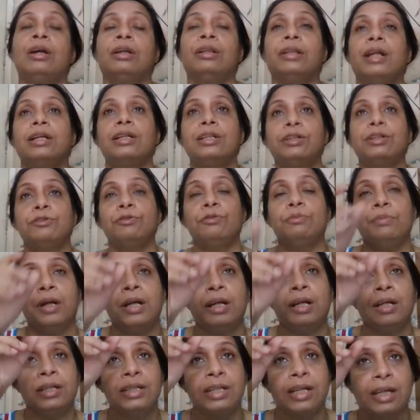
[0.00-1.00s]
That you
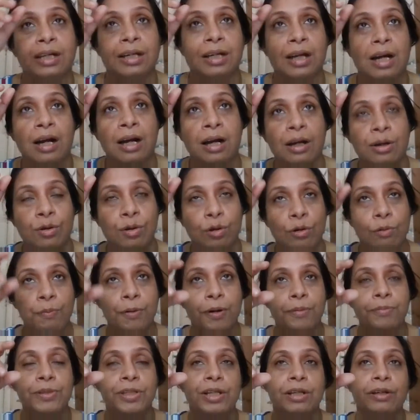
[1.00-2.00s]
may take a group
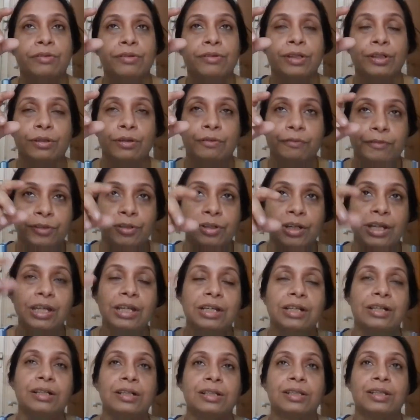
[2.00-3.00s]
of children of 3
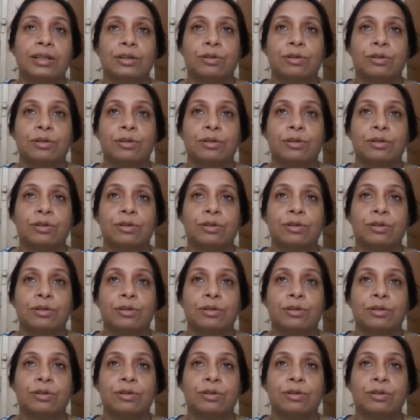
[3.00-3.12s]
years,